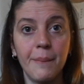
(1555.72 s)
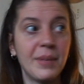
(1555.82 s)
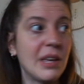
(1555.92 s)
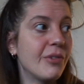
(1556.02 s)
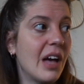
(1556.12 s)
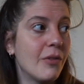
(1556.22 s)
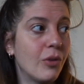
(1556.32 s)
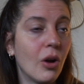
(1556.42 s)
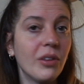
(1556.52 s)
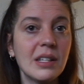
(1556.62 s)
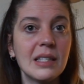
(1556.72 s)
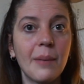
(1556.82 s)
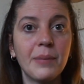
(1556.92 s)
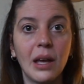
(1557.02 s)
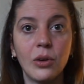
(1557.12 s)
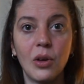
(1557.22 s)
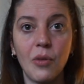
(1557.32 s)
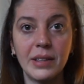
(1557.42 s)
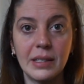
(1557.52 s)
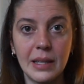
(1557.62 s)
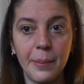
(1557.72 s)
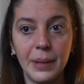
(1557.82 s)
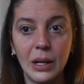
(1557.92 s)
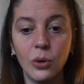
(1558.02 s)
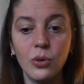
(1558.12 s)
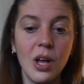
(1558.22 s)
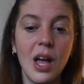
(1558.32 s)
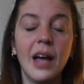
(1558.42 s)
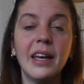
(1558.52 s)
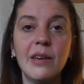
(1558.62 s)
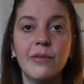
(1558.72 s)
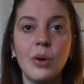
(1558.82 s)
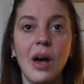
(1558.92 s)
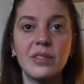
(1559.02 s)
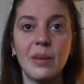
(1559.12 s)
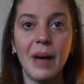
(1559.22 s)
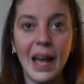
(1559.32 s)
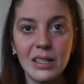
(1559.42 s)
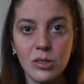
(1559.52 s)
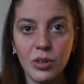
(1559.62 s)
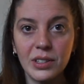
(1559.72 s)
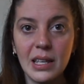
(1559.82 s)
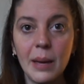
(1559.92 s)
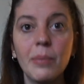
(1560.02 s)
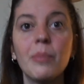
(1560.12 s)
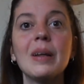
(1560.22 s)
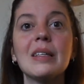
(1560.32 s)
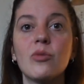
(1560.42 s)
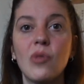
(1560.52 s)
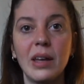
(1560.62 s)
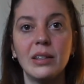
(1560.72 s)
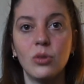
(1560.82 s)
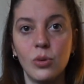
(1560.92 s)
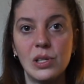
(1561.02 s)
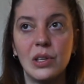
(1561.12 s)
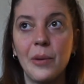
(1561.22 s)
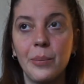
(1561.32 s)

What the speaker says: If I have forgotten something, I'm gonna write it down below. If you have some extra tip, please write it also down